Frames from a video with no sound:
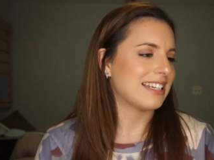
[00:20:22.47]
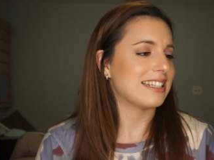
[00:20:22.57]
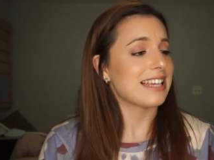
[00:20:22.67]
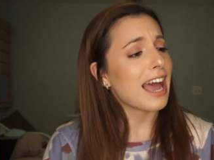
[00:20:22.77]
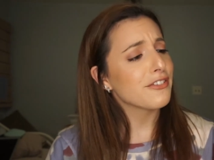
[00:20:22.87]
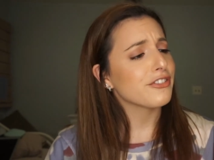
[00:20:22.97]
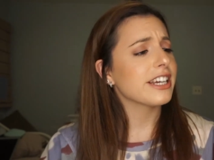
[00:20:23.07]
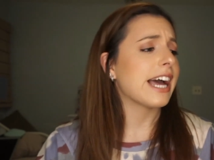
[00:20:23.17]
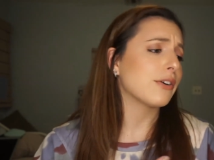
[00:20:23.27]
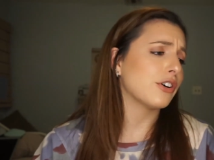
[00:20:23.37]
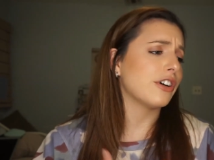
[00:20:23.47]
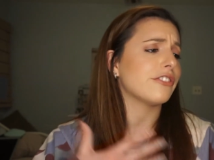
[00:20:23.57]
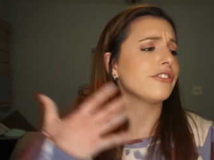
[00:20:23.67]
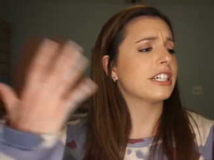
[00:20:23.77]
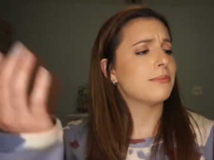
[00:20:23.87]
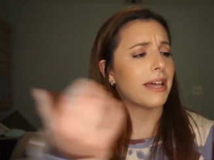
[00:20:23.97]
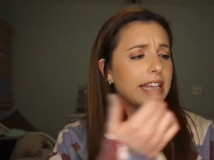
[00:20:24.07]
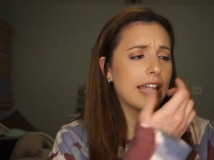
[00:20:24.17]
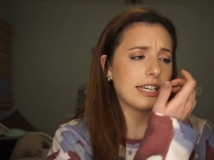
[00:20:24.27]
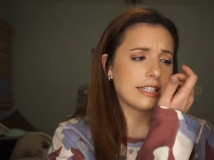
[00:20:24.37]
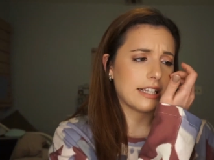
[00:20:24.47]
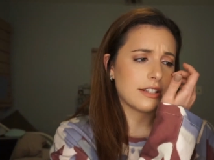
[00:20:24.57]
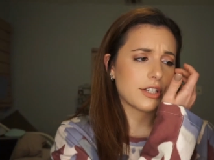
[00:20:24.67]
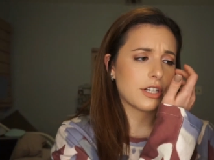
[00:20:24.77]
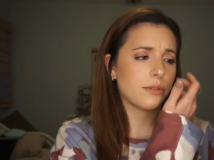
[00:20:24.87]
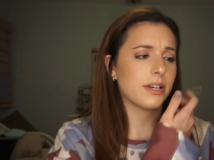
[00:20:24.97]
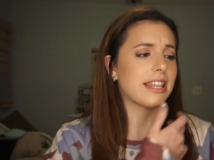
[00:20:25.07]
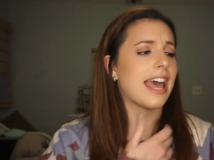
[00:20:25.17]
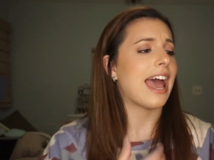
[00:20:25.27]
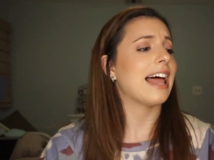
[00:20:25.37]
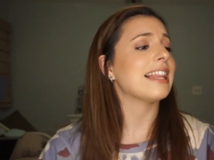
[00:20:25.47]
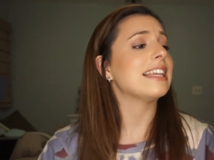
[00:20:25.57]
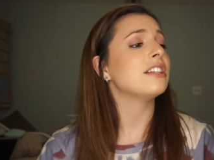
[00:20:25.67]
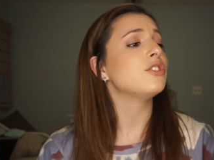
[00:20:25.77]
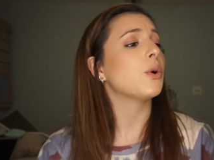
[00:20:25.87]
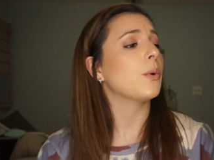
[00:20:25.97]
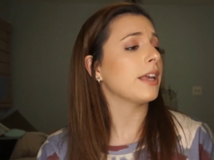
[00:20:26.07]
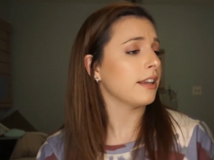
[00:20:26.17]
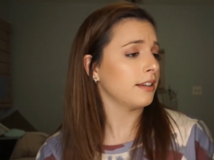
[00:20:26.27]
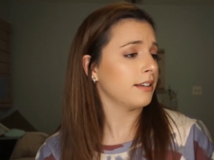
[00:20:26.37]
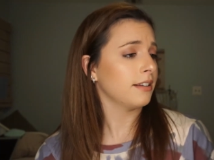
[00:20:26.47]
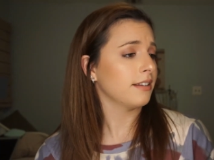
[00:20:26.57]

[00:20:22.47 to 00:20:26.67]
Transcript: It's dye-free, alcohol-free, medicated cleanser with allantoin,